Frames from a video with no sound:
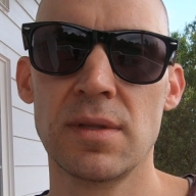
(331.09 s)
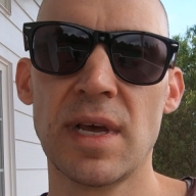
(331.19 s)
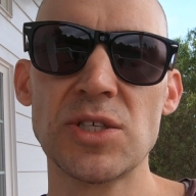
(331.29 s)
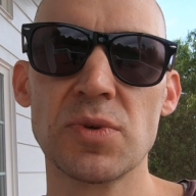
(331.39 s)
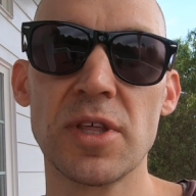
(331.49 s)

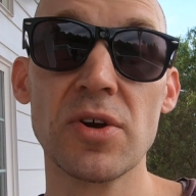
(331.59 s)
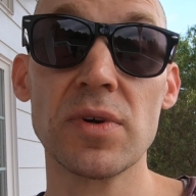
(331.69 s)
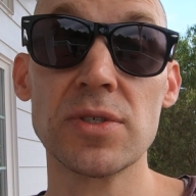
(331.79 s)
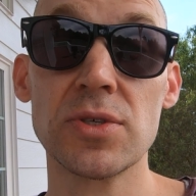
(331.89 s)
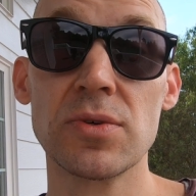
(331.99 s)
That's what they're
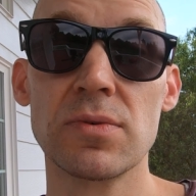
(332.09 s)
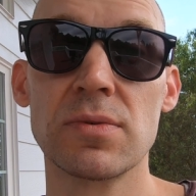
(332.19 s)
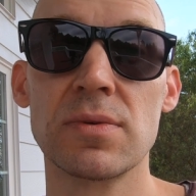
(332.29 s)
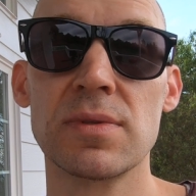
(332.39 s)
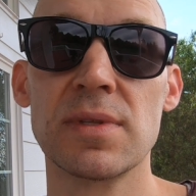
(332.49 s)
into.
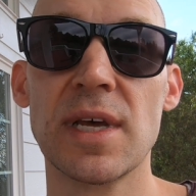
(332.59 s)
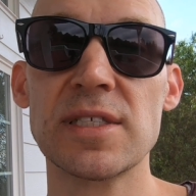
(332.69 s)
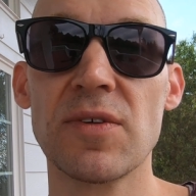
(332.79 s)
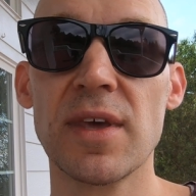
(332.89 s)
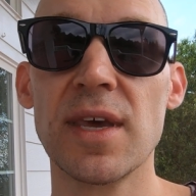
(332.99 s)
That's
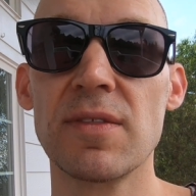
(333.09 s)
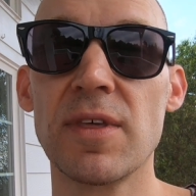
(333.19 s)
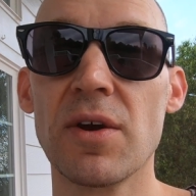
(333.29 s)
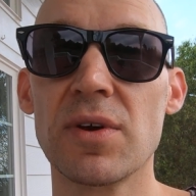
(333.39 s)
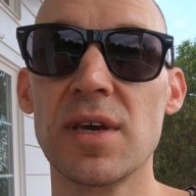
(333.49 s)
how they get
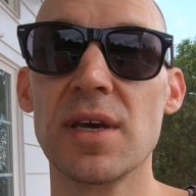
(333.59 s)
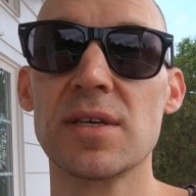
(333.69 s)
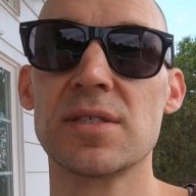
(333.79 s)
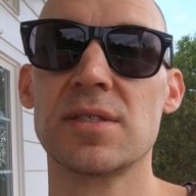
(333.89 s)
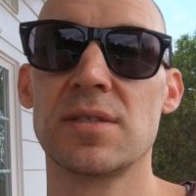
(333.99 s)
their
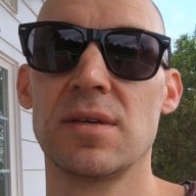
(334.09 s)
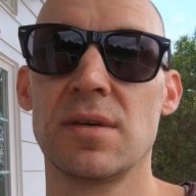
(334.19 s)
kicks.